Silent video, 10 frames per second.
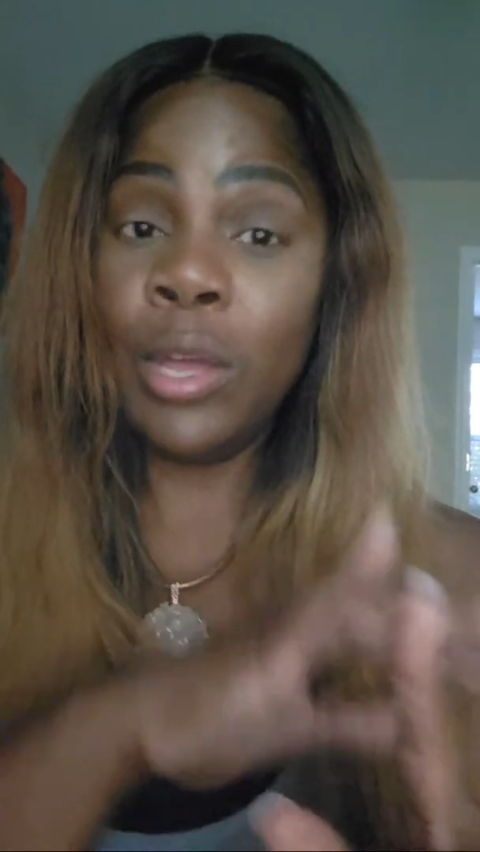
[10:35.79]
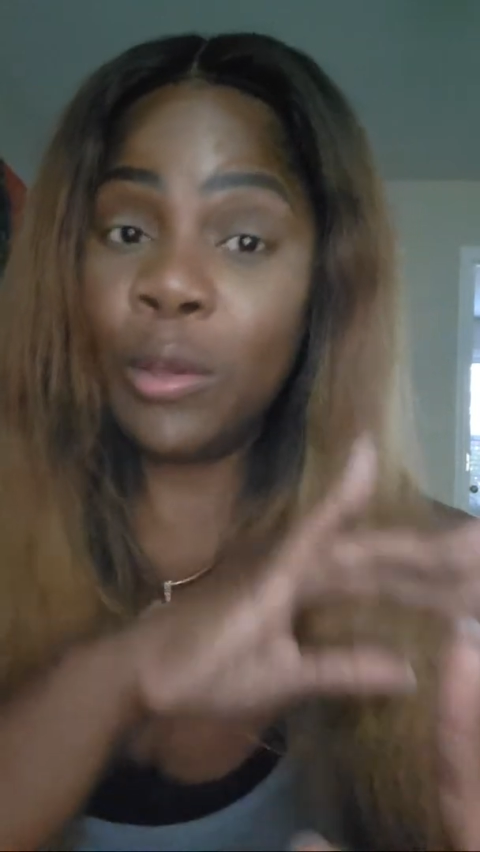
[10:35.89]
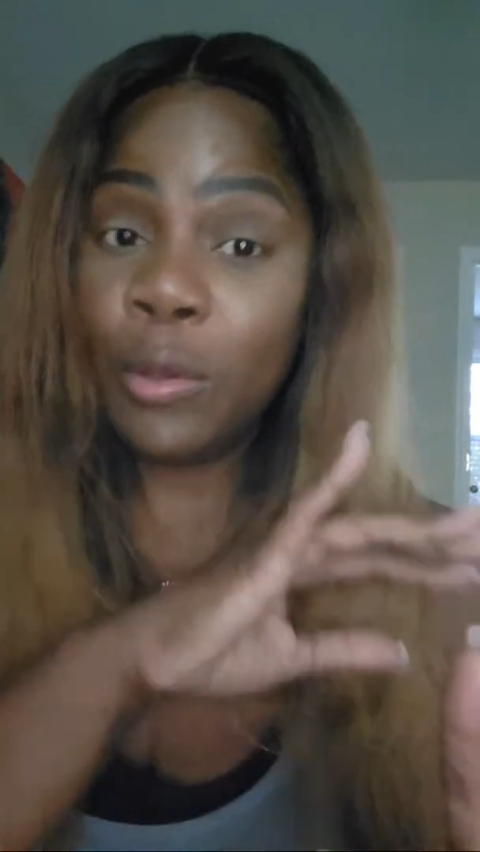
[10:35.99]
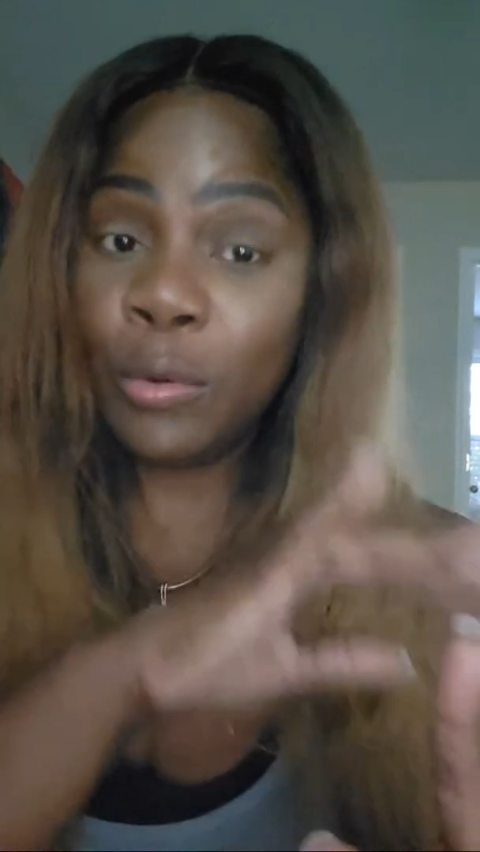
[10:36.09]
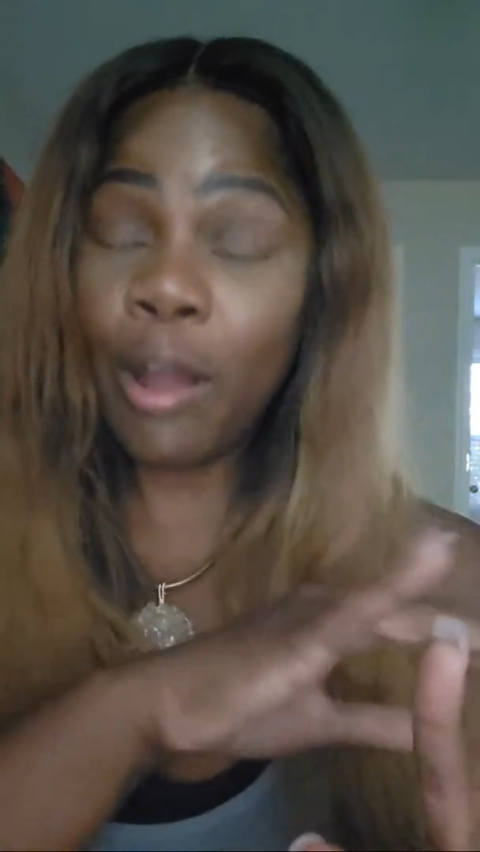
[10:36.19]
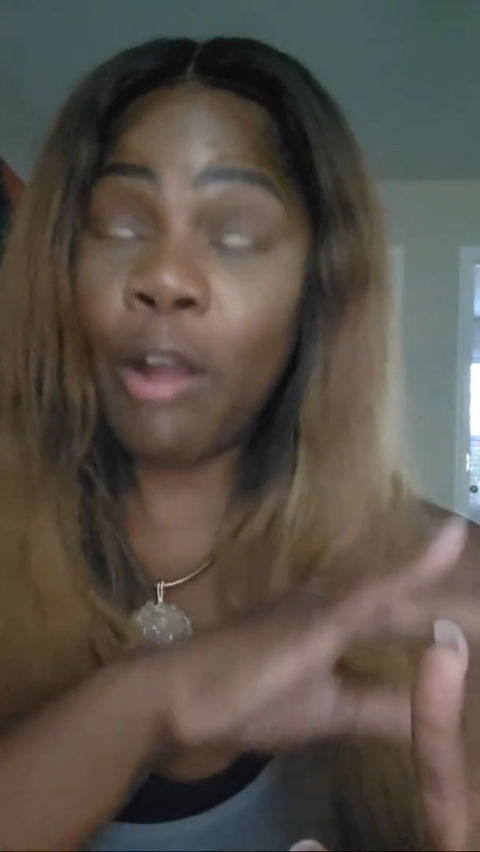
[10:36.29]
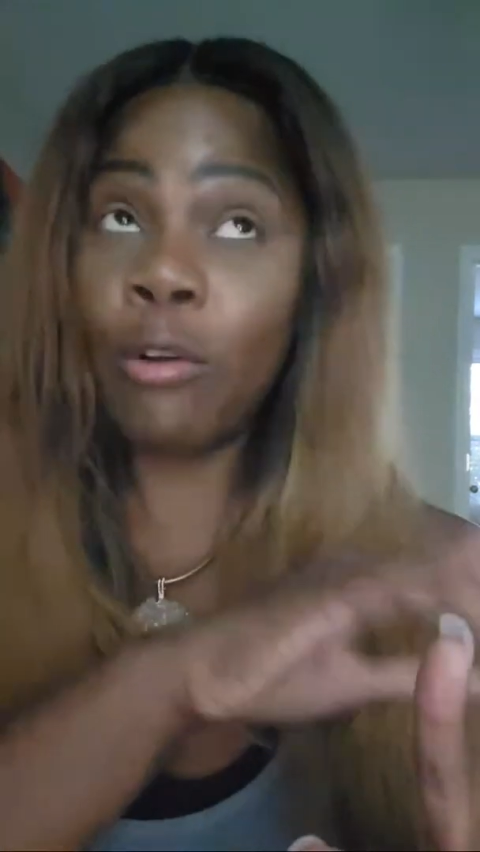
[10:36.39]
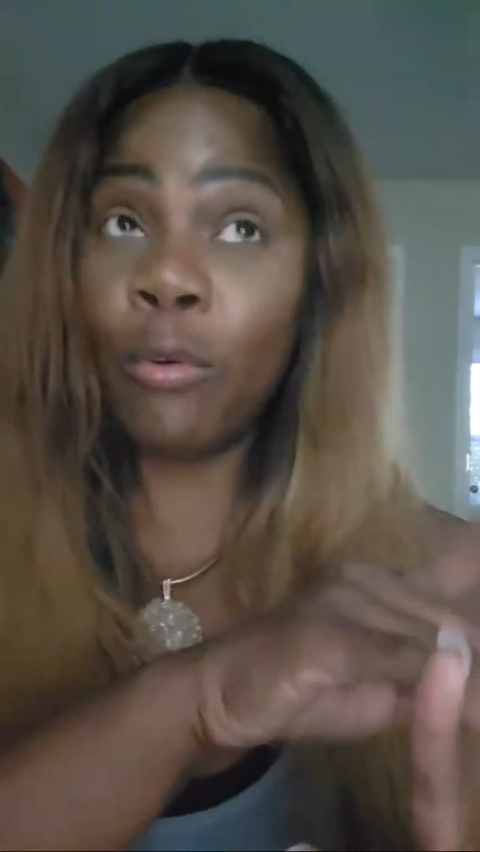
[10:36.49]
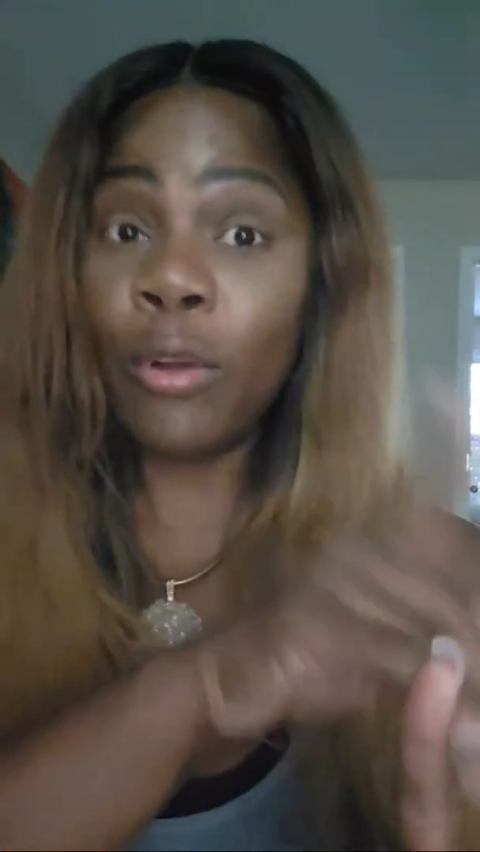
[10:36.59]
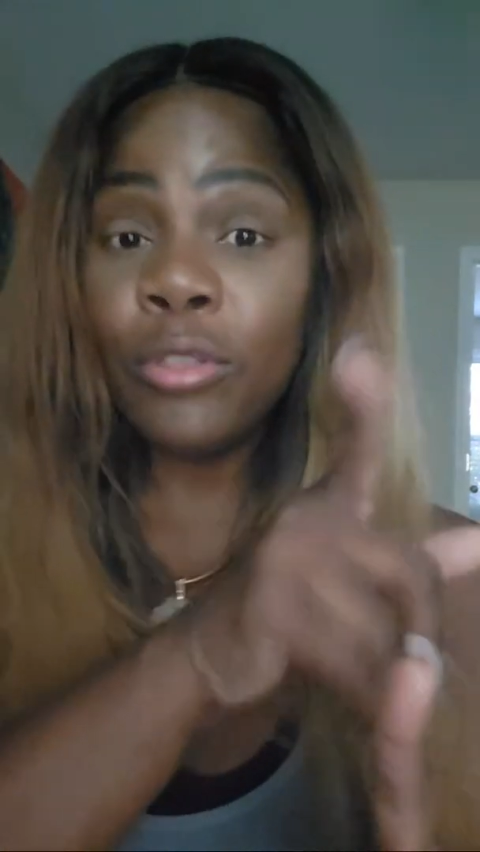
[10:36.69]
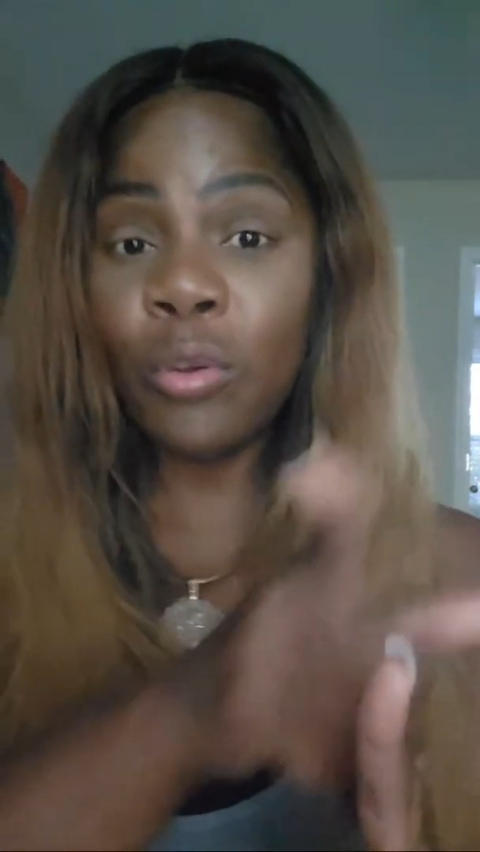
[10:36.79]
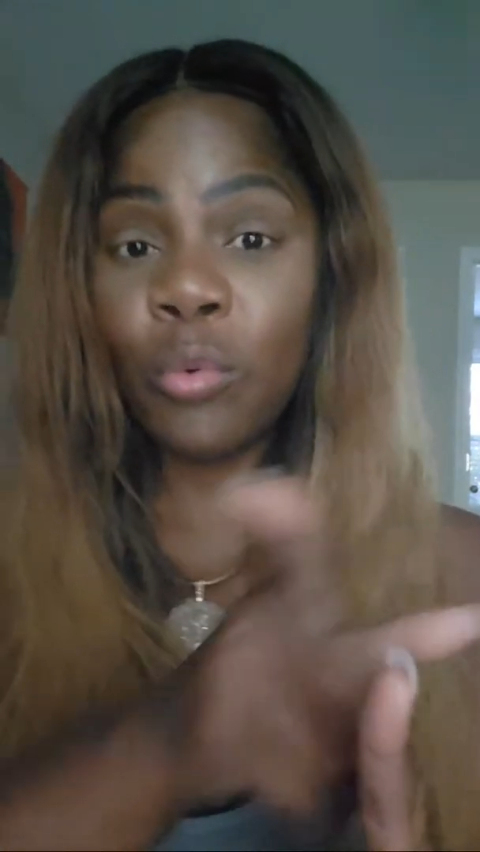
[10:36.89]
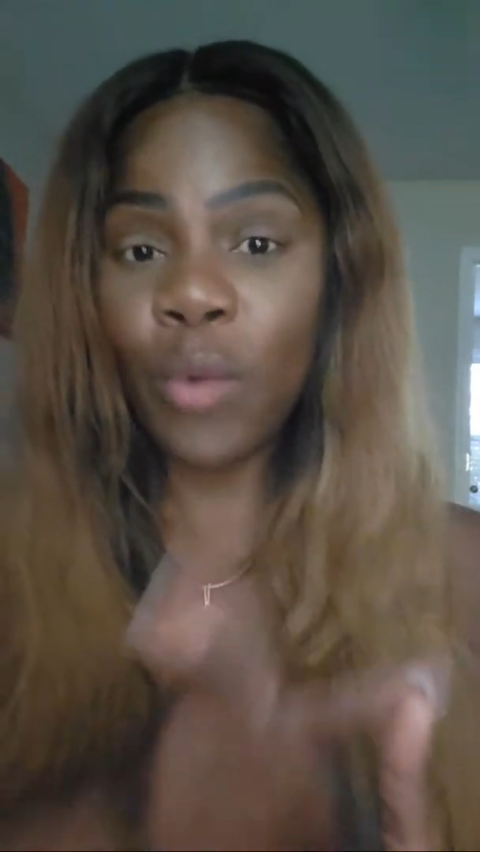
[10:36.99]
who are on their